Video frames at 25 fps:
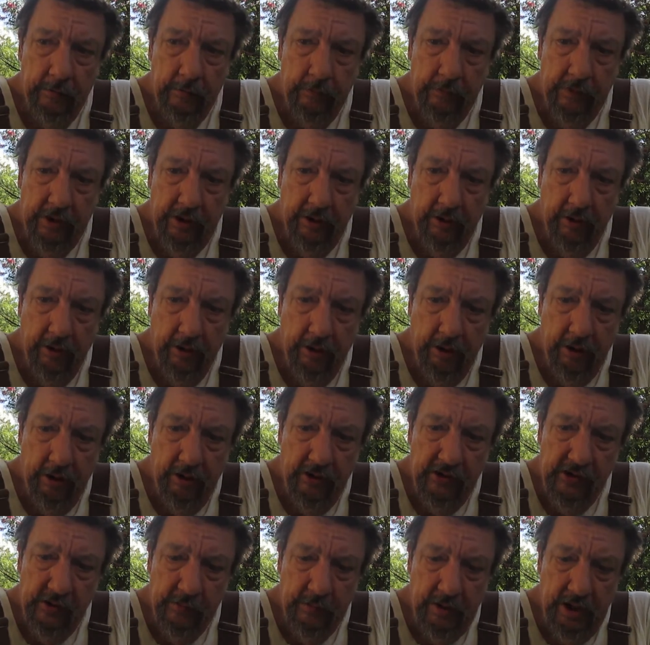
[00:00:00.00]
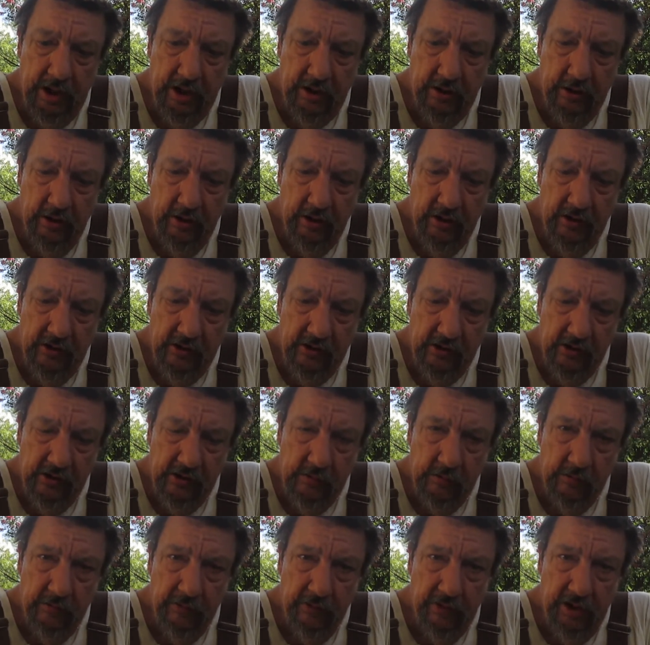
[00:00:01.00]
There are some editors. There's
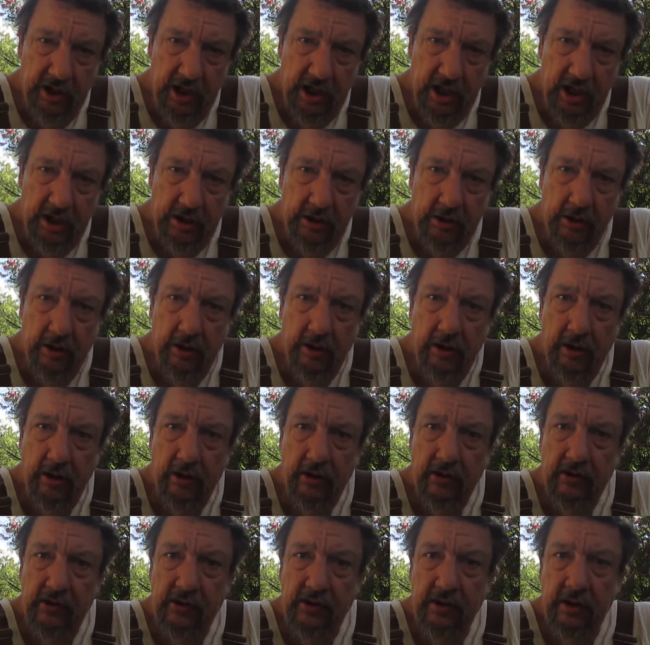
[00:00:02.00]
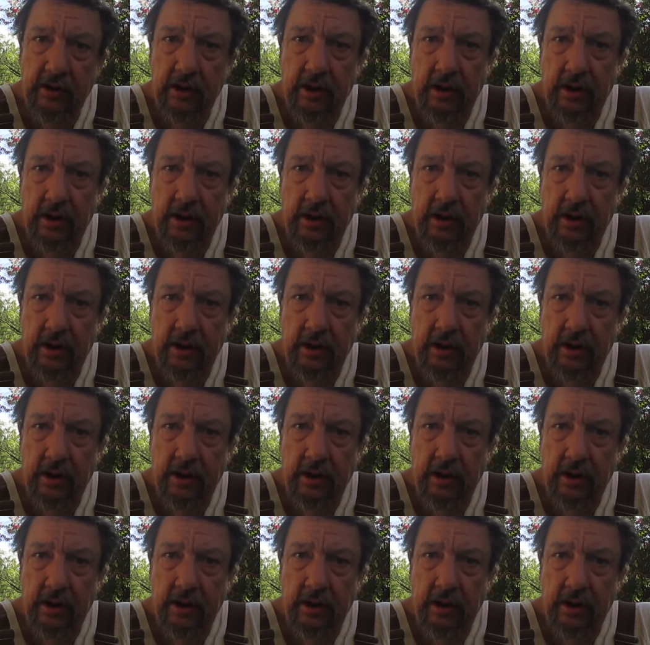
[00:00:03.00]
some free editors.